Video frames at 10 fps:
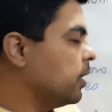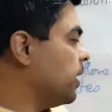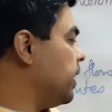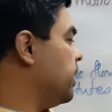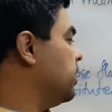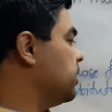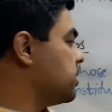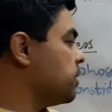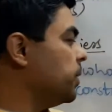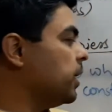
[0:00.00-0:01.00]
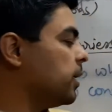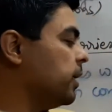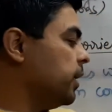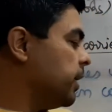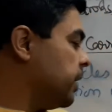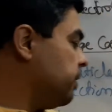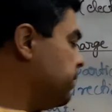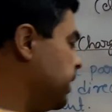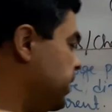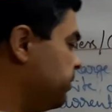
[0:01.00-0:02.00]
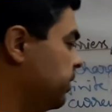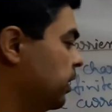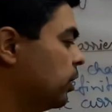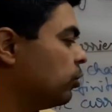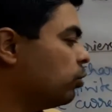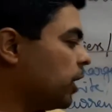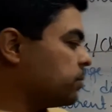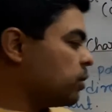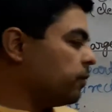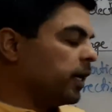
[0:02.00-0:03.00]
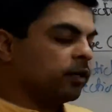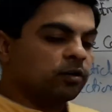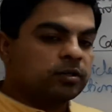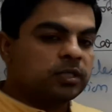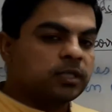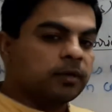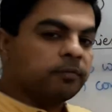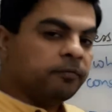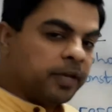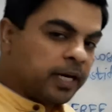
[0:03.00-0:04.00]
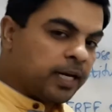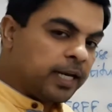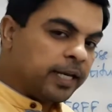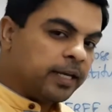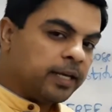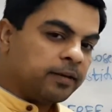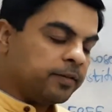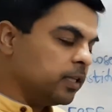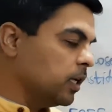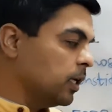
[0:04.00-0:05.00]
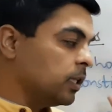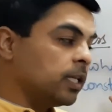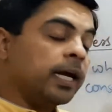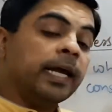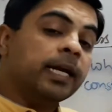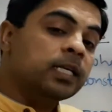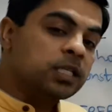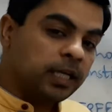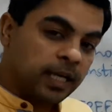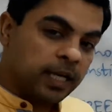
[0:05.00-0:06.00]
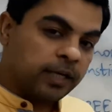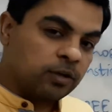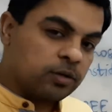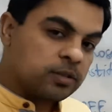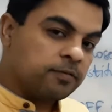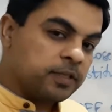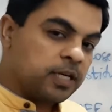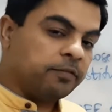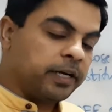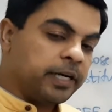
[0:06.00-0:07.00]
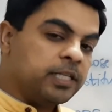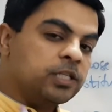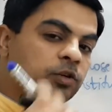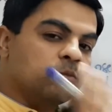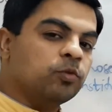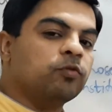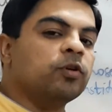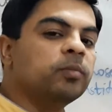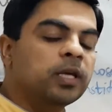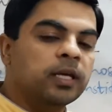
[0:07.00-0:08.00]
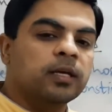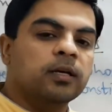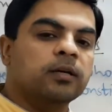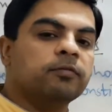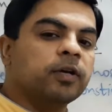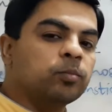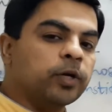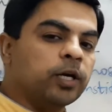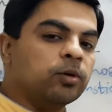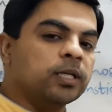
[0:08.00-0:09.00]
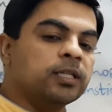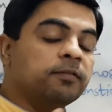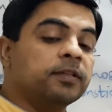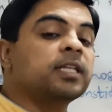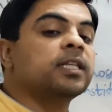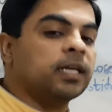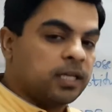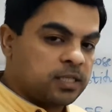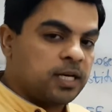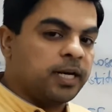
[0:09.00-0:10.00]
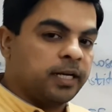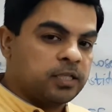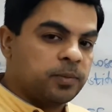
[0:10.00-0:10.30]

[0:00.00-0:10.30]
And similarly here we have two types of electrons. We are dealing here with the energetic electrons which have tendency to move from one point to another within the crystal lattice.